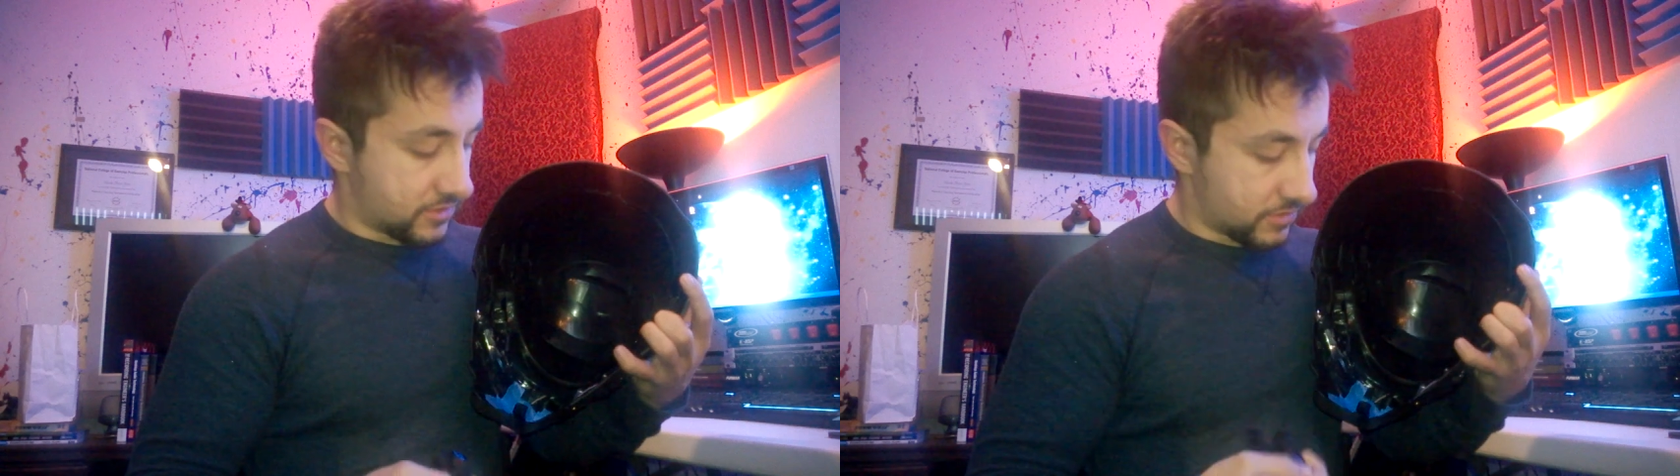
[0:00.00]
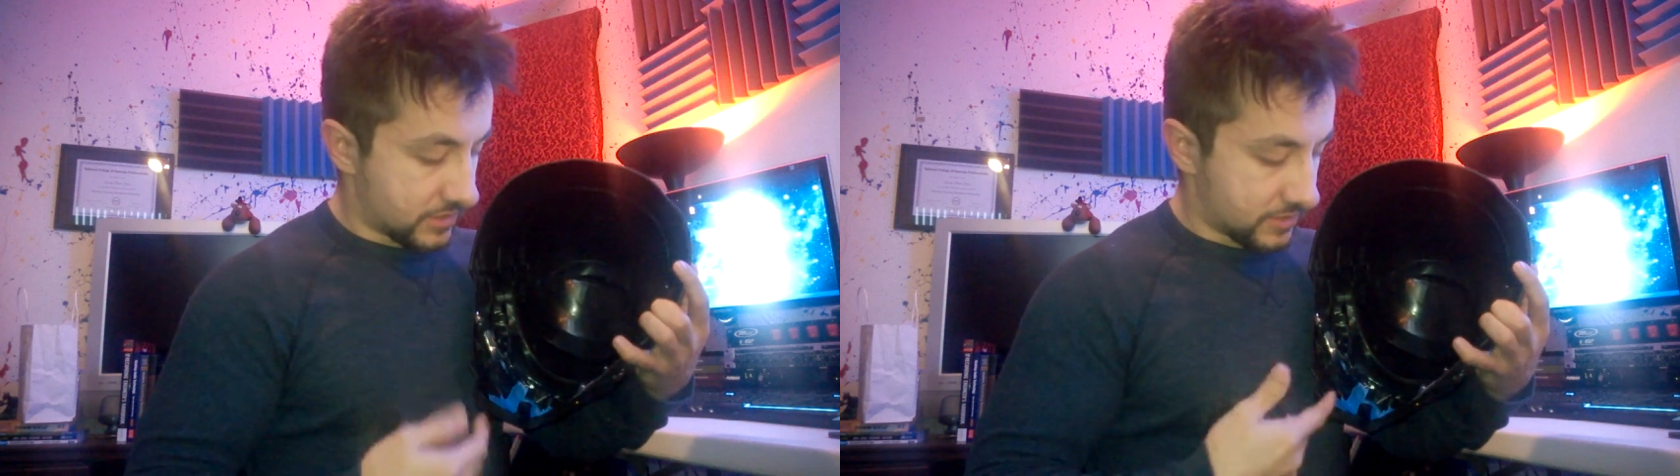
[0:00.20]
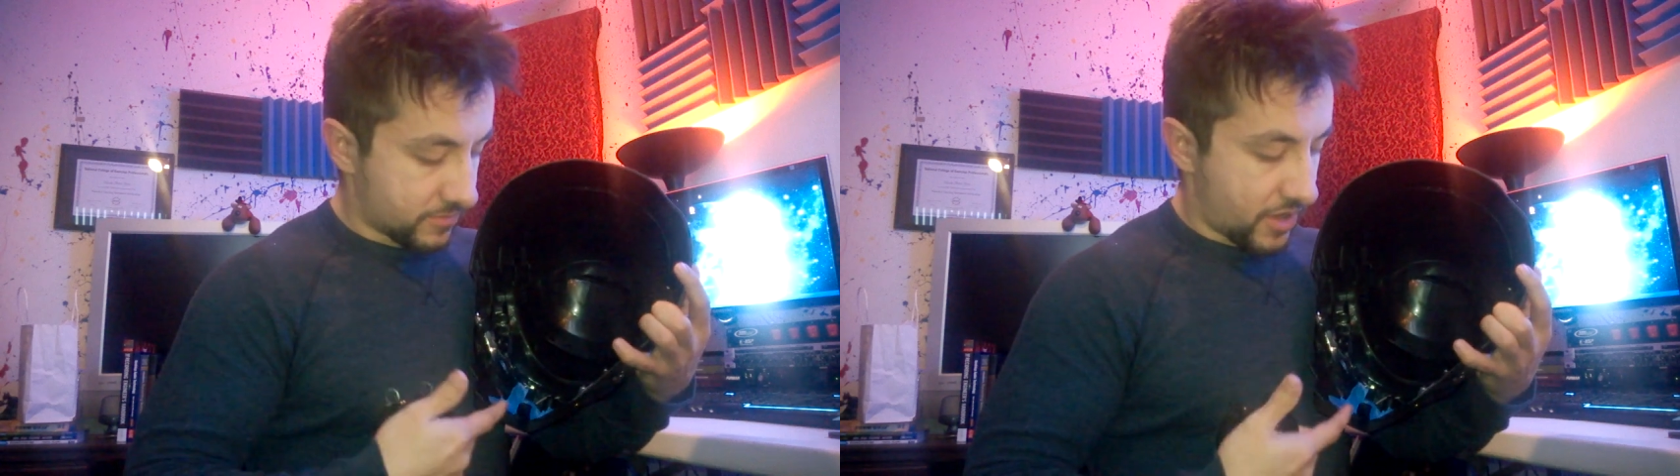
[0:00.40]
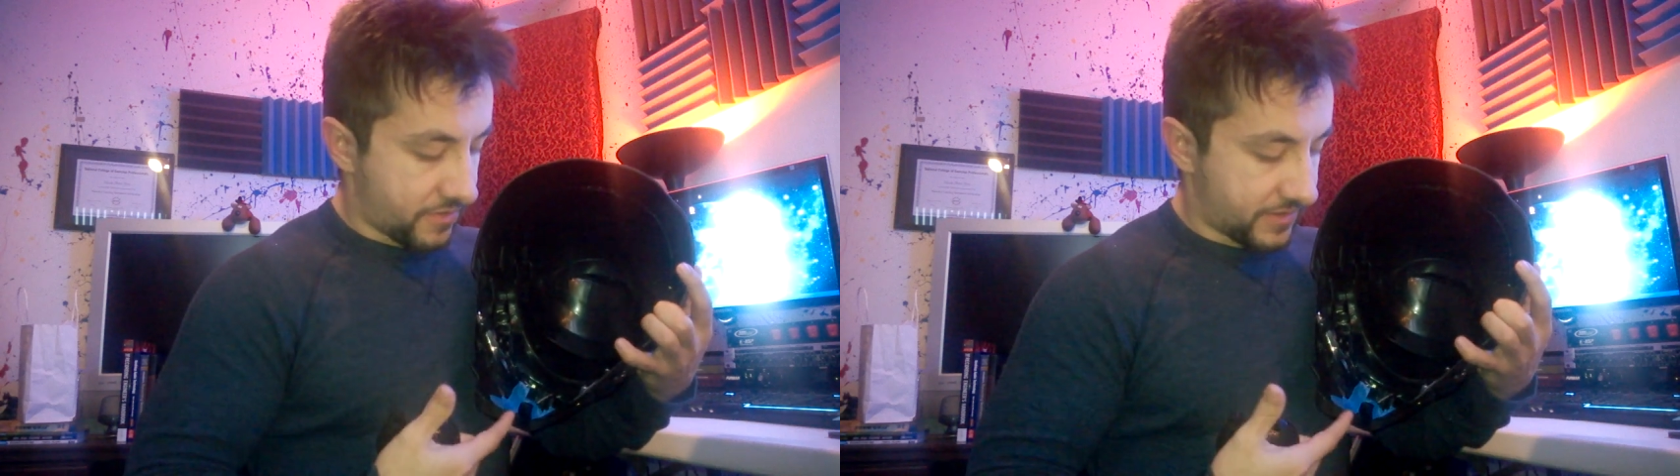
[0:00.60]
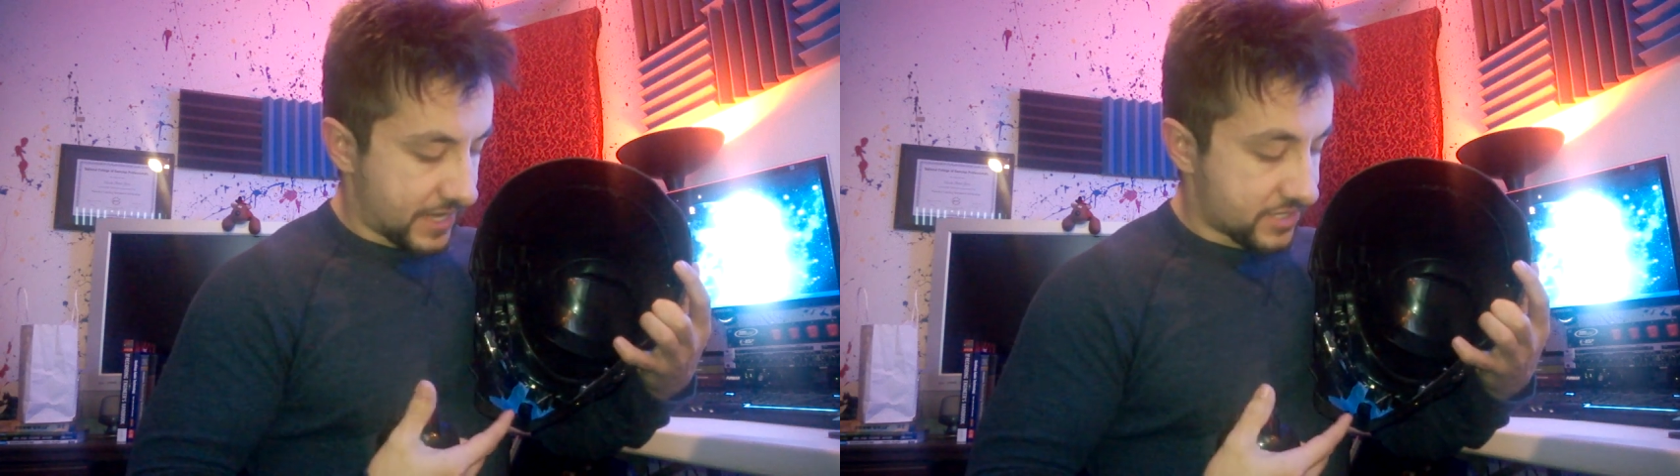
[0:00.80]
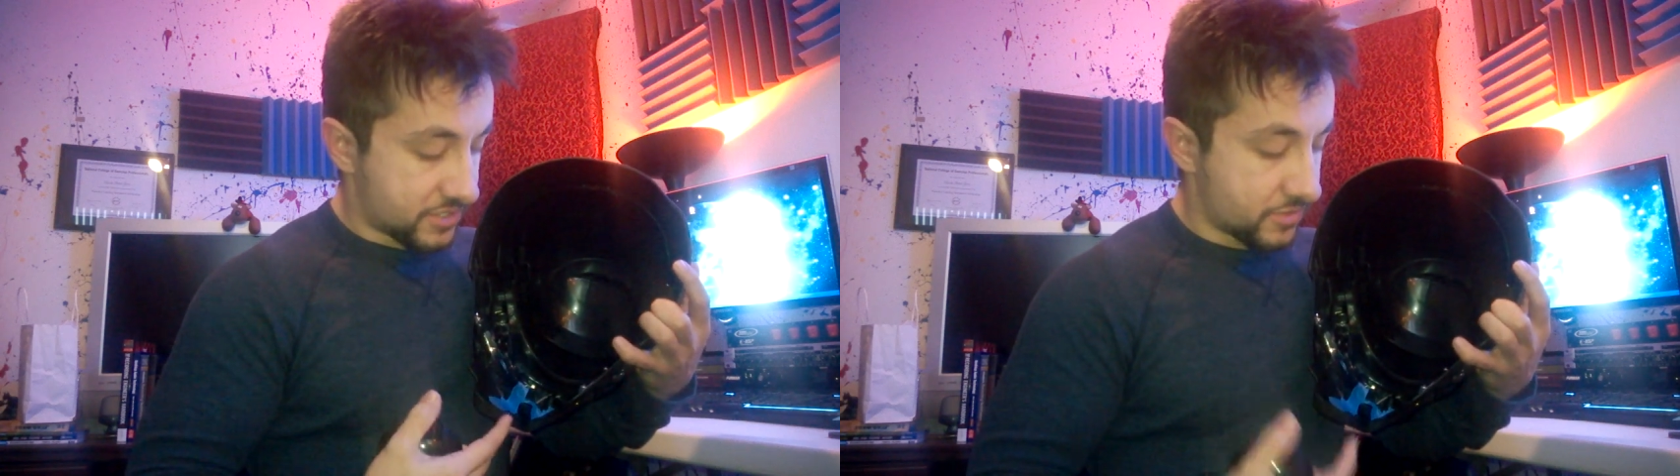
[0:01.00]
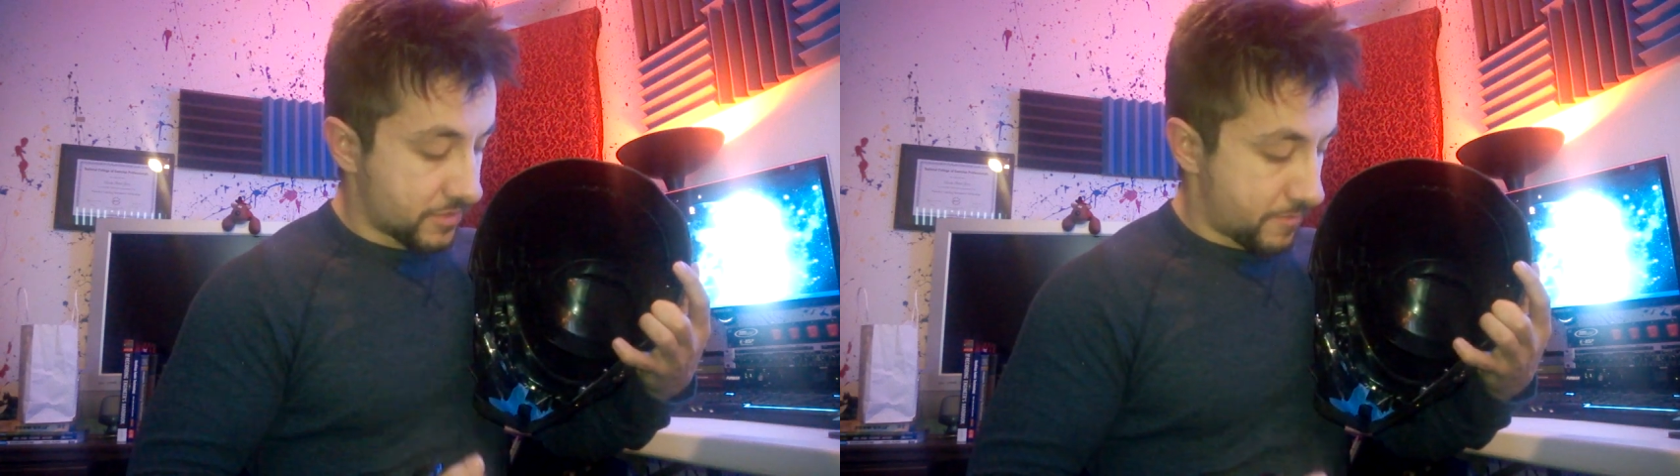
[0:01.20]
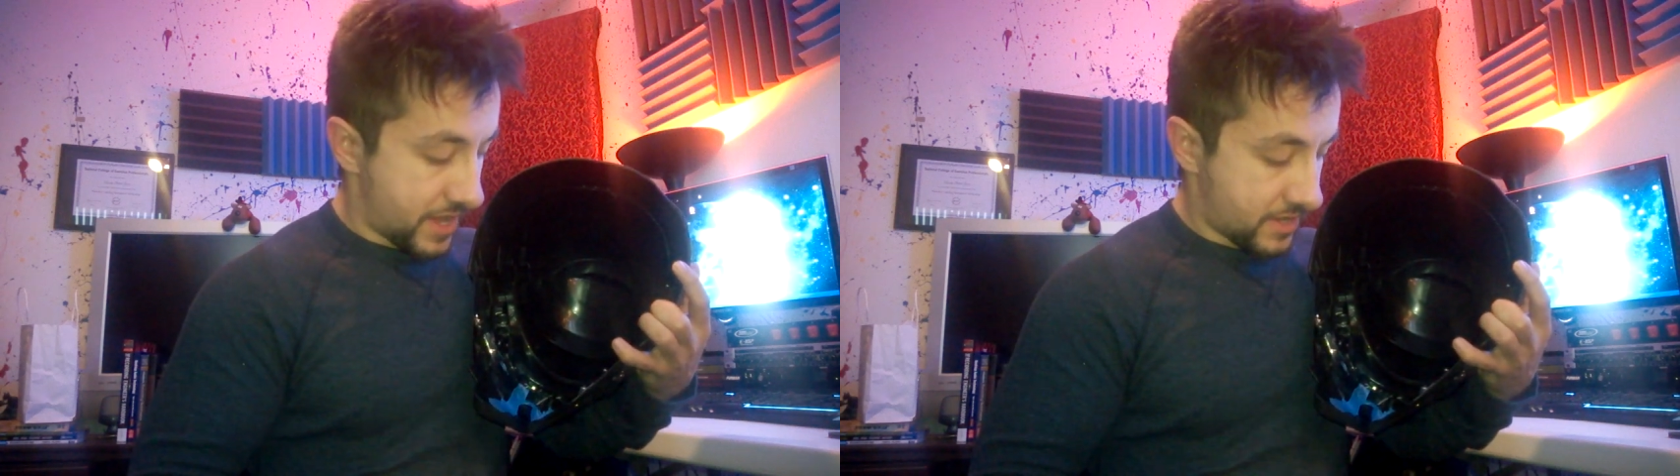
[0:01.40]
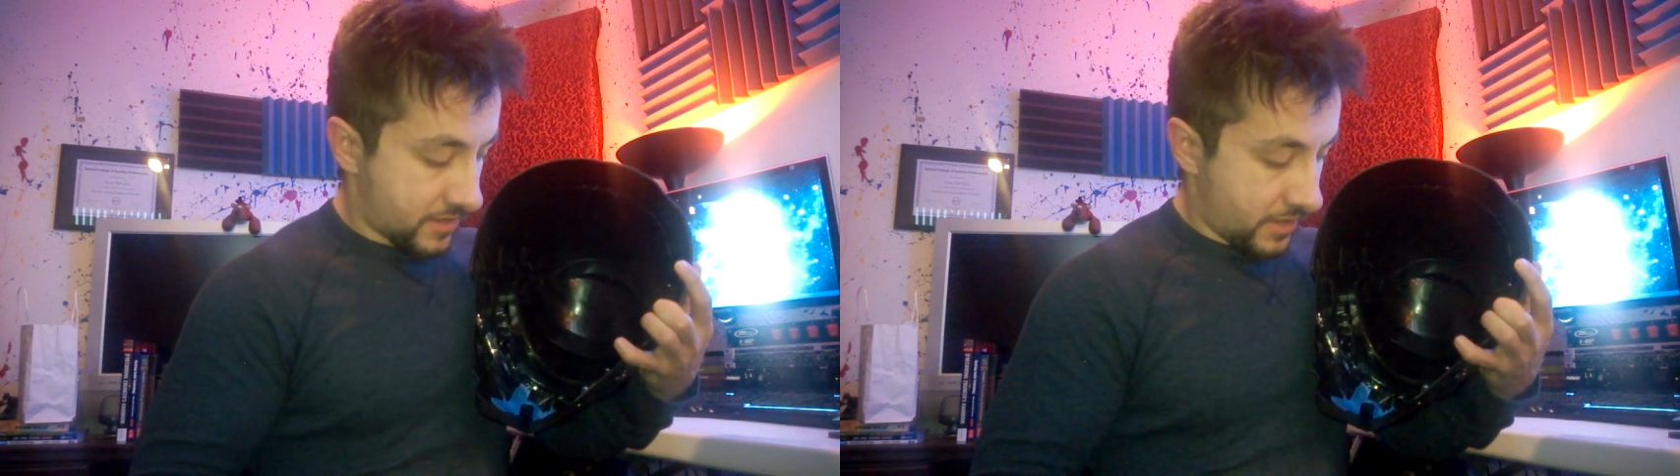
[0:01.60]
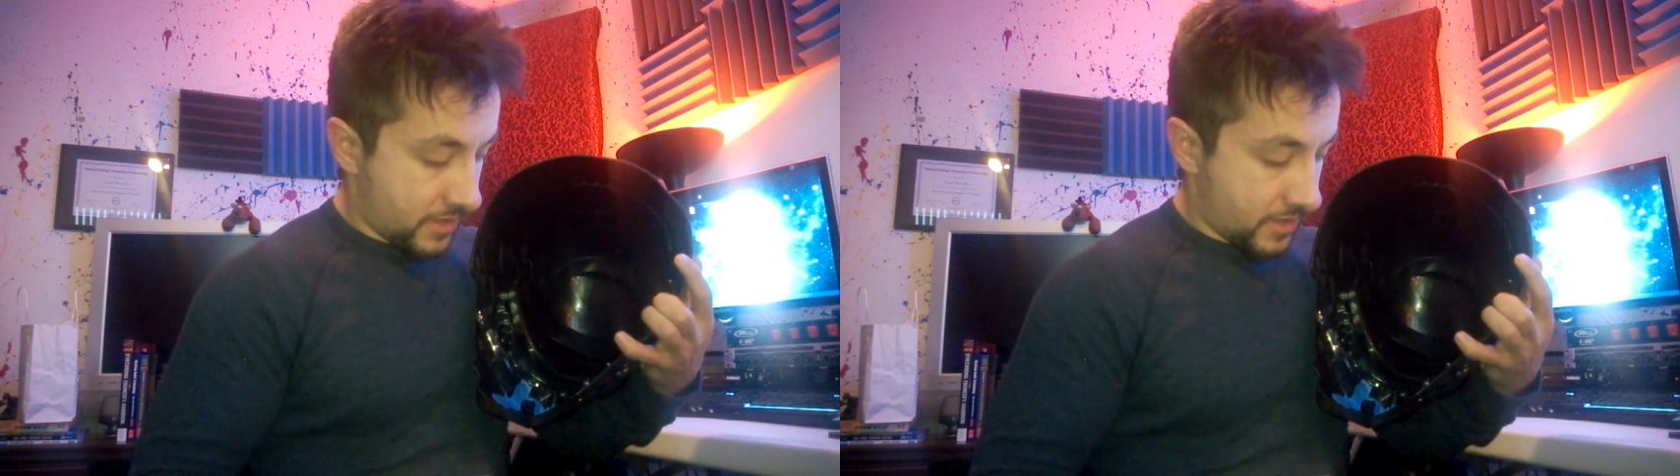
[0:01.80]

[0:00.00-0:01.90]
So this is a modification you can make